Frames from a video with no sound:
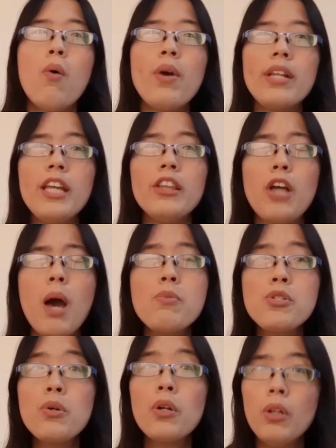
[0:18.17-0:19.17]
When it
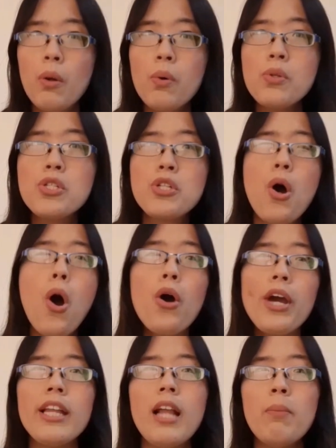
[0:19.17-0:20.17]
comes to clothes,
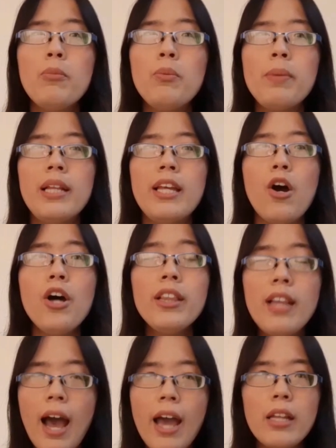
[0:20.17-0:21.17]
okay lang bumili
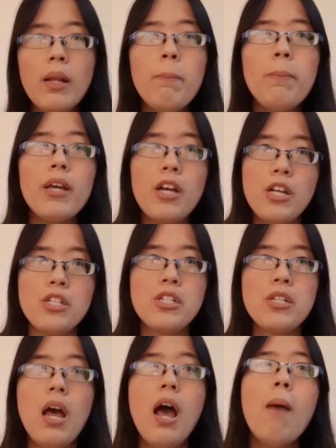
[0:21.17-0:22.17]
online
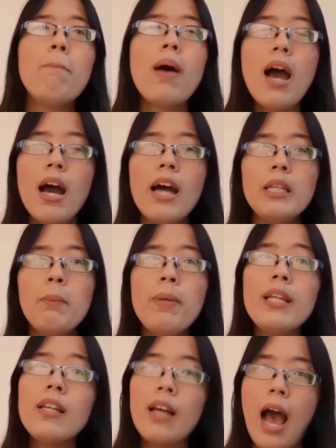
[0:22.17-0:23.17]
because
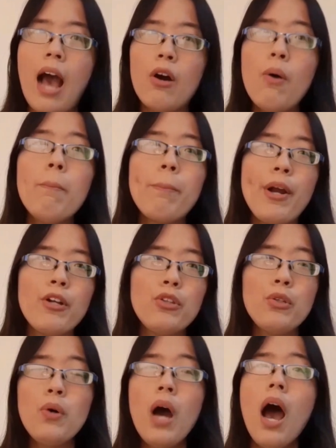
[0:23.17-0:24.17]
makakatipid ka compared
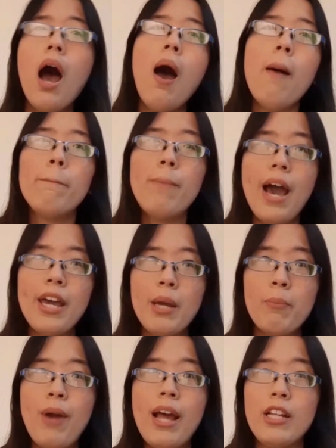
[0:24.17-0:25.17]
to
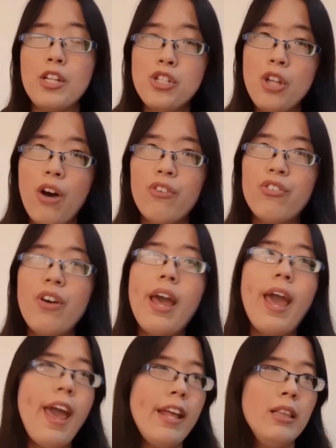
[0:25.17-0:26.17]
buying branded stuff.
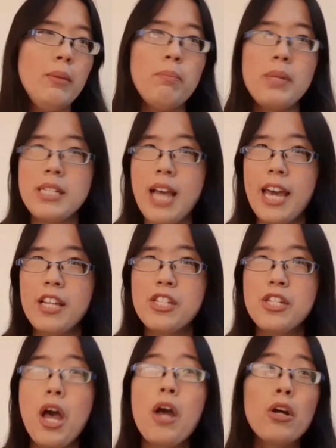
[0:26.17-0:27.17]
And
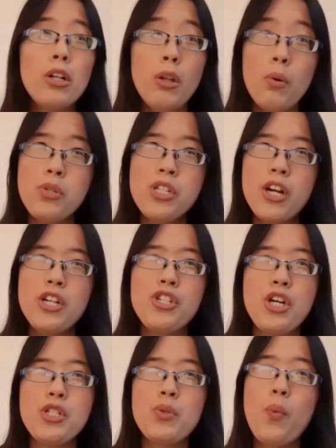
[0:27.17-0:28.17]
besides, clothes are
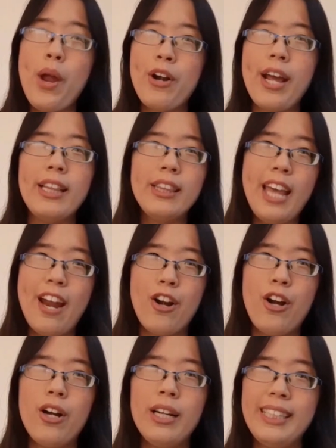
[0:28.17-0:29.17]
just wear and
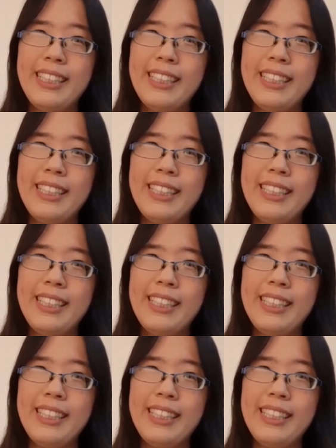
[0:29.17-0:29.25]
tear.